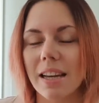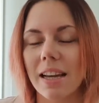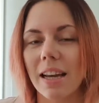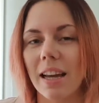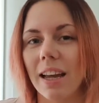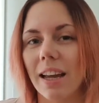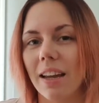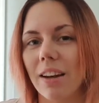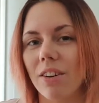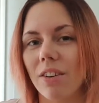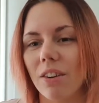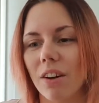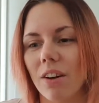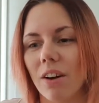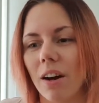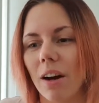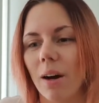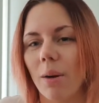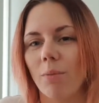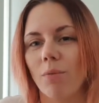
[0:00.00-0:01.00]
And
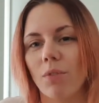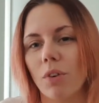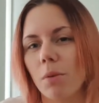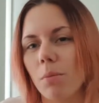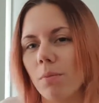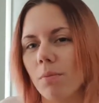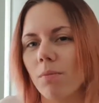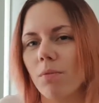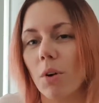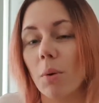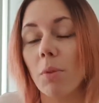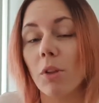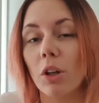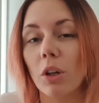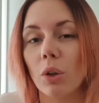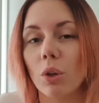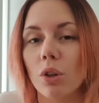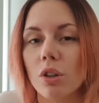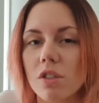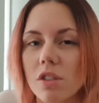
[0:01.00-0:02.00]
from the
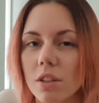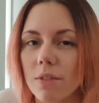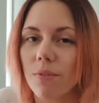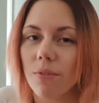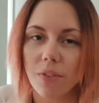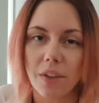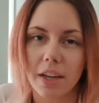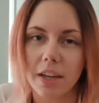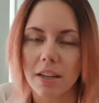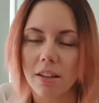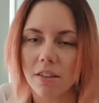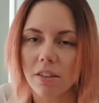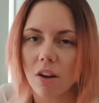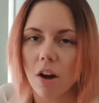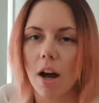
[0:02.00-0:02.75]
looks of things,